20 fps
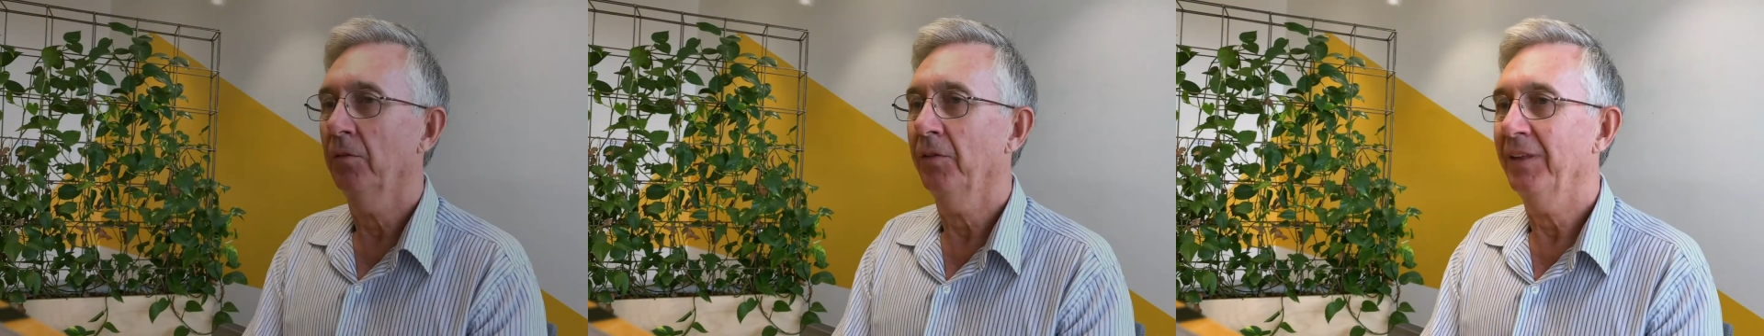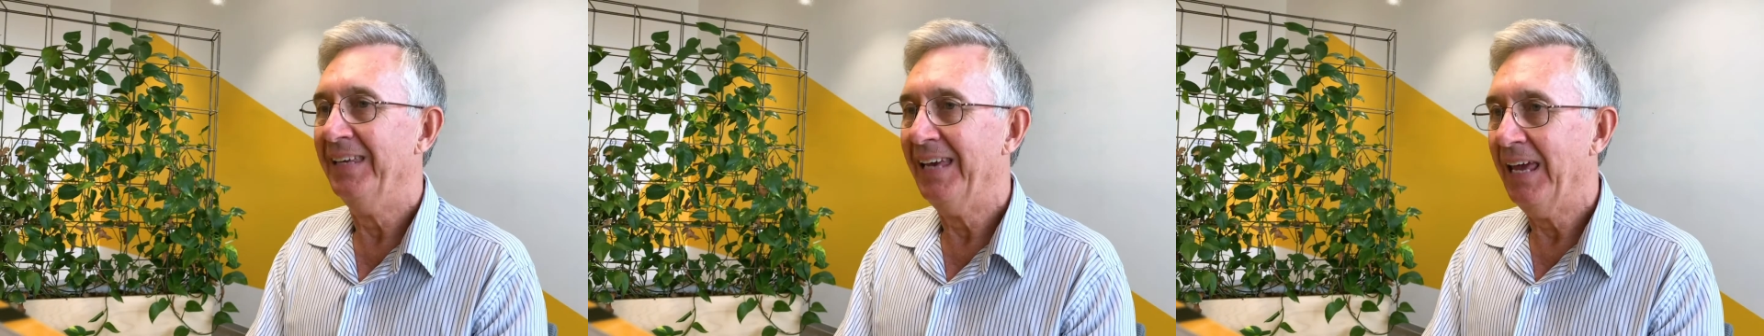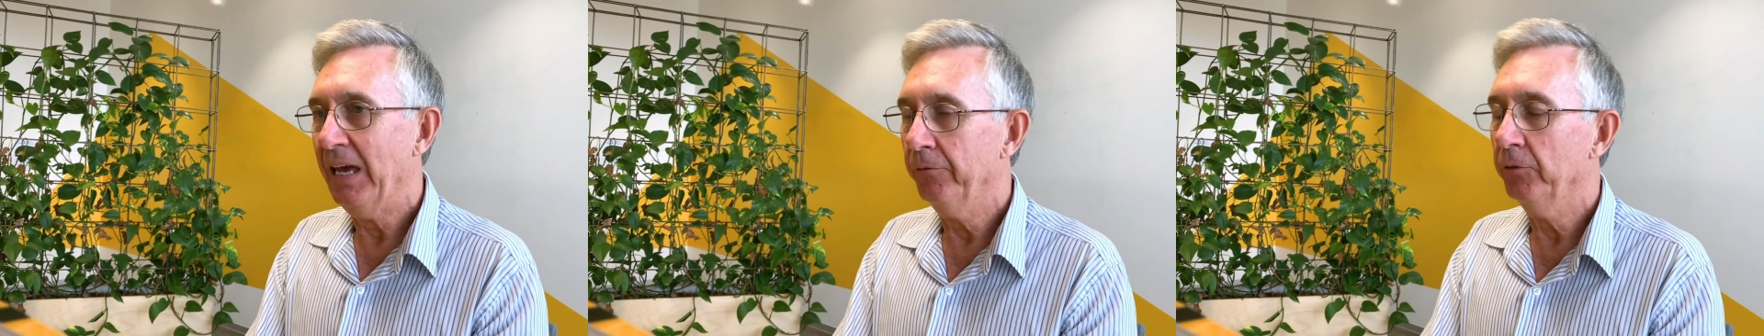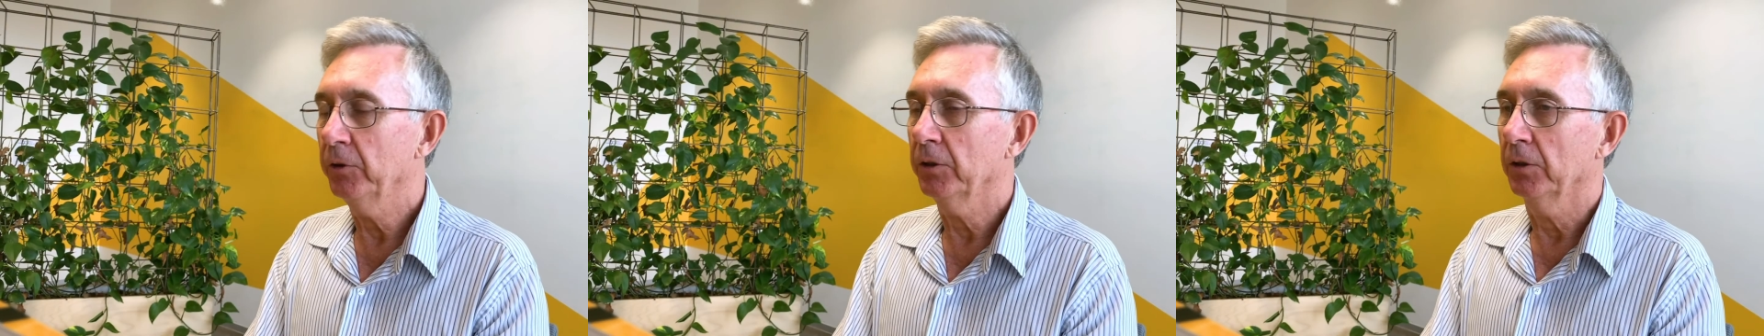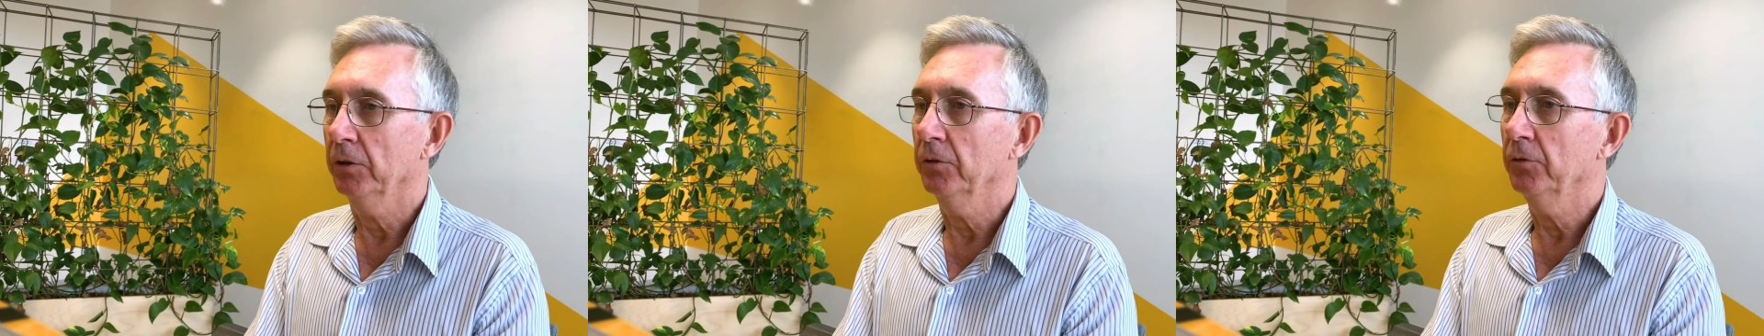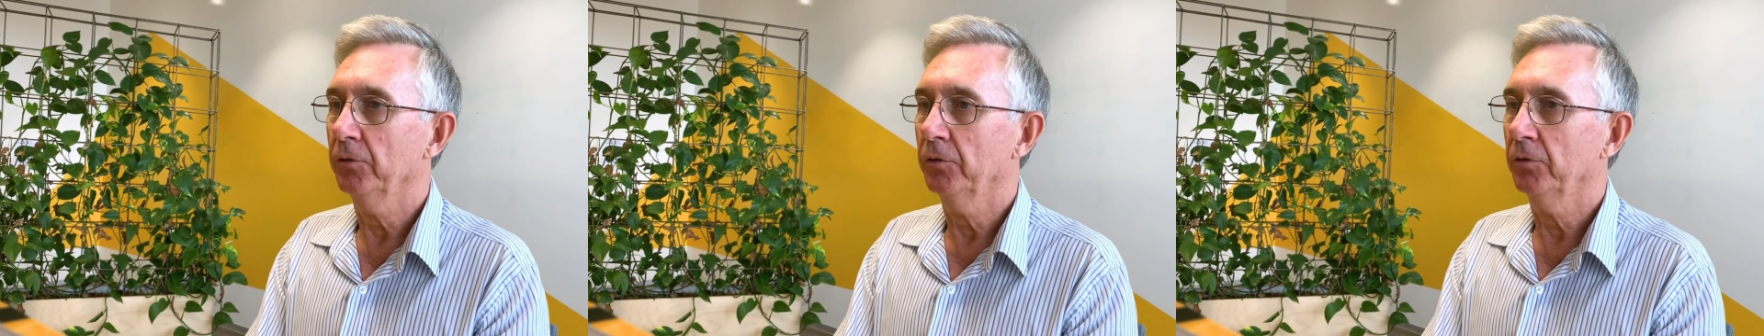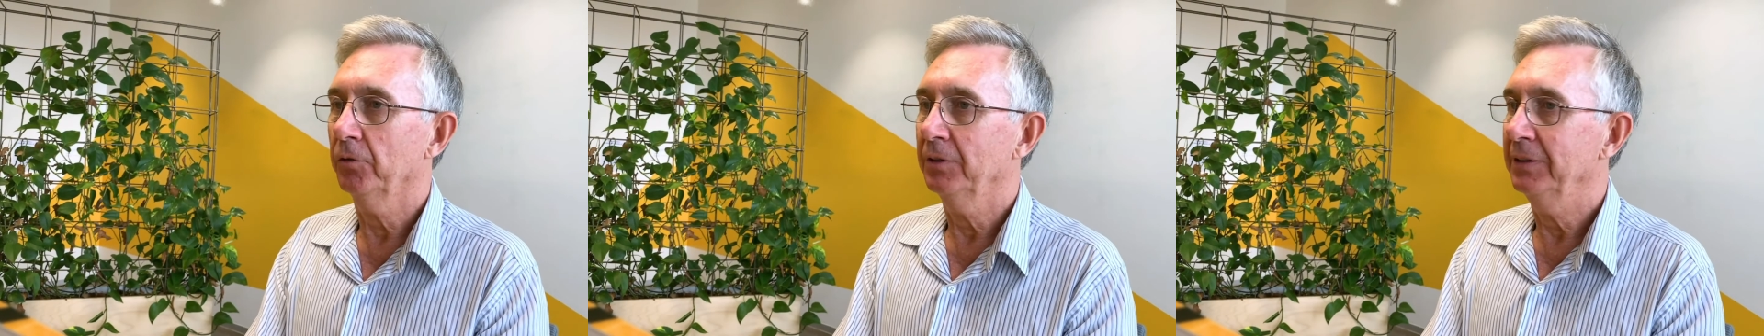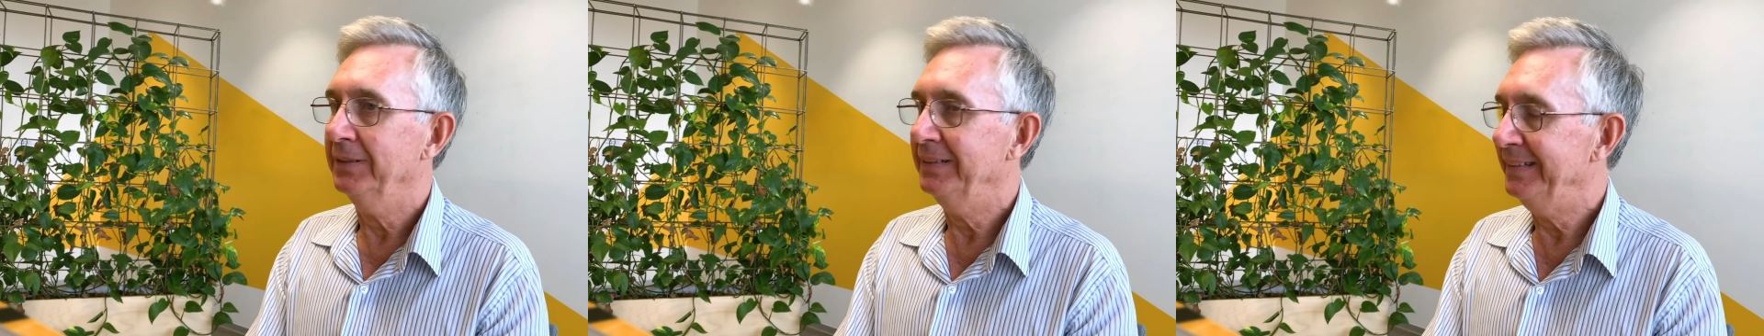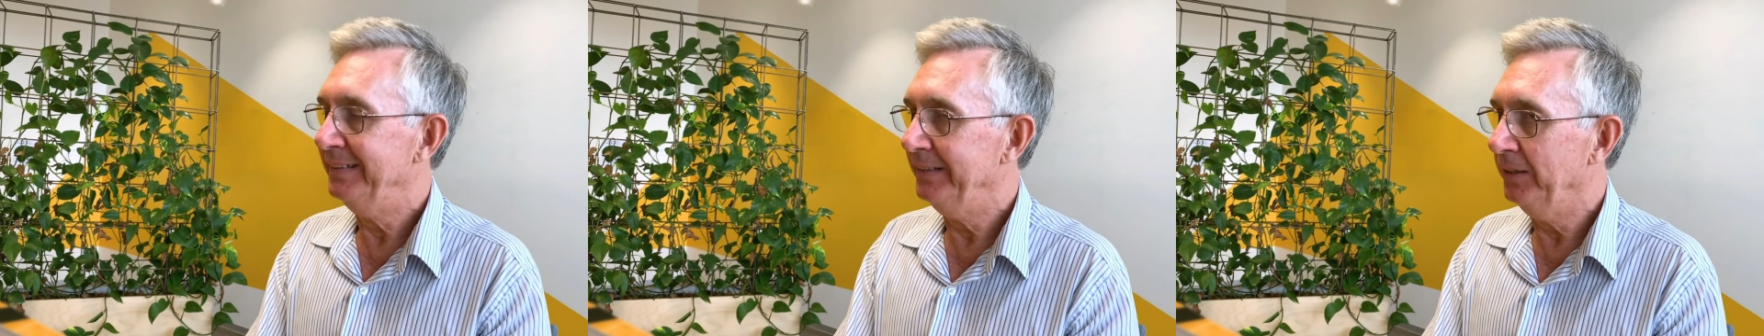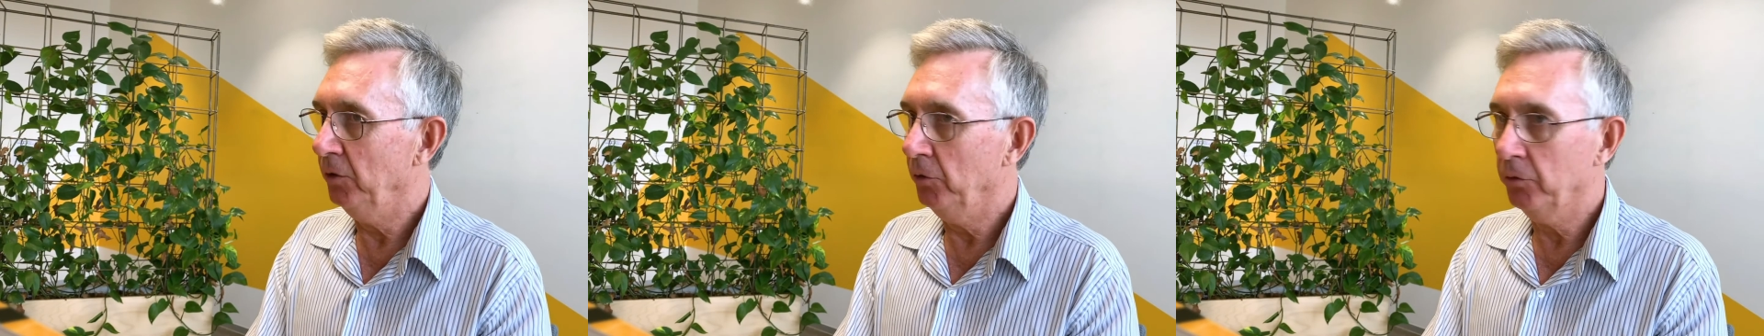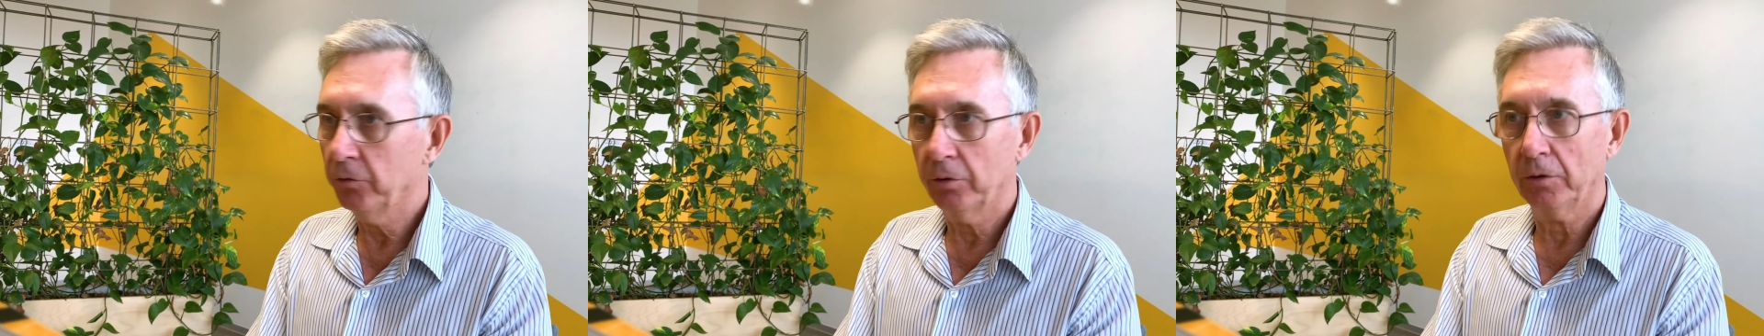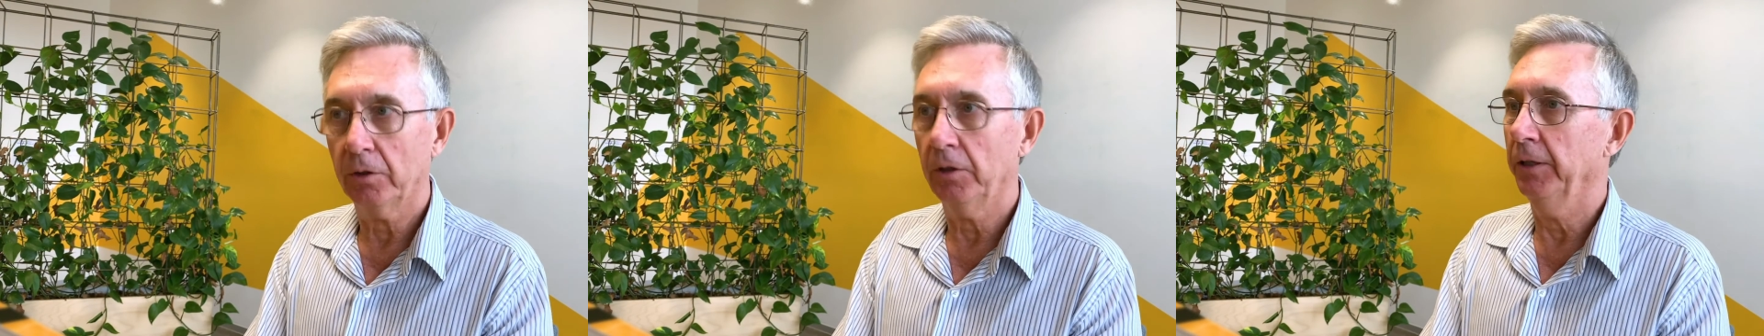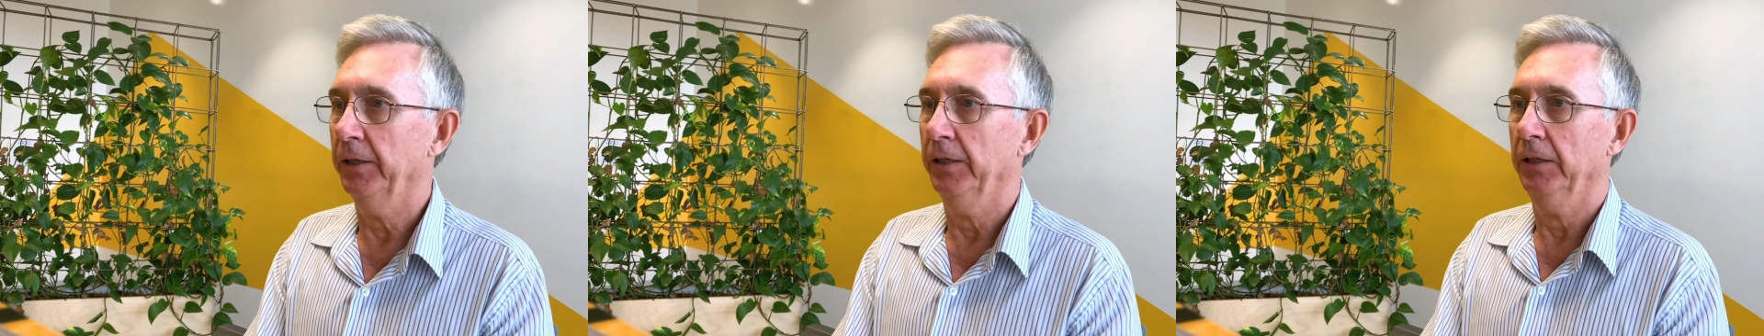The evidence is
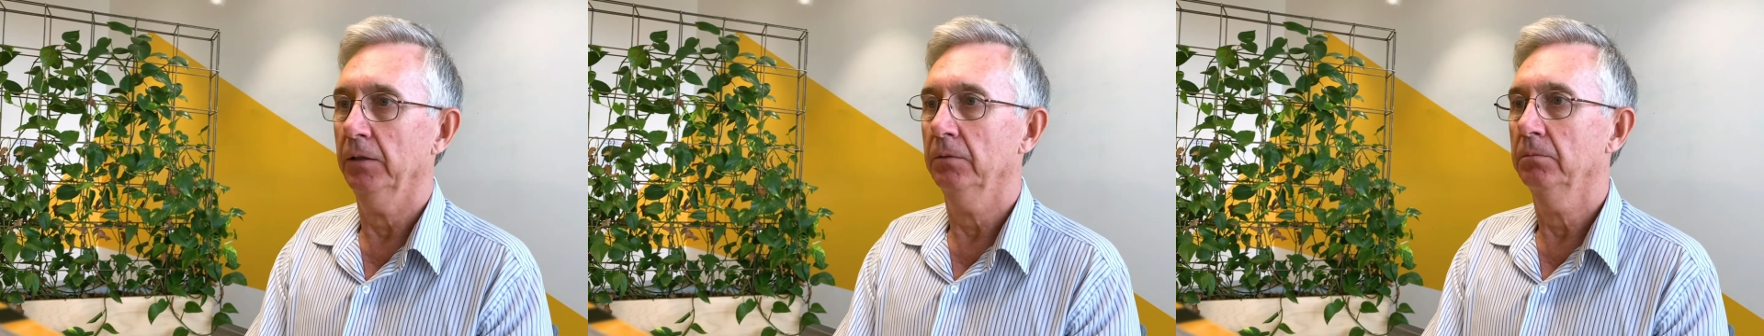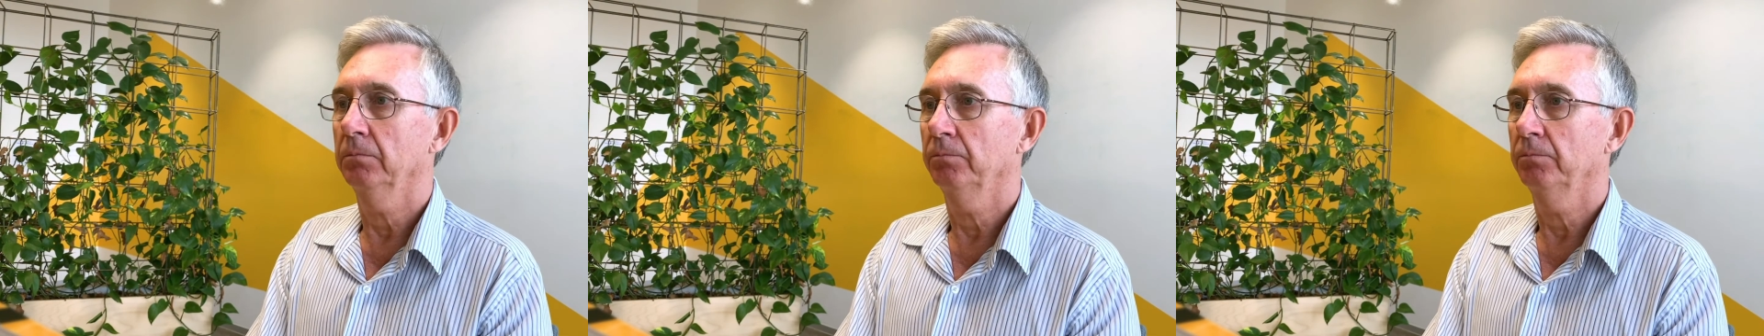clear.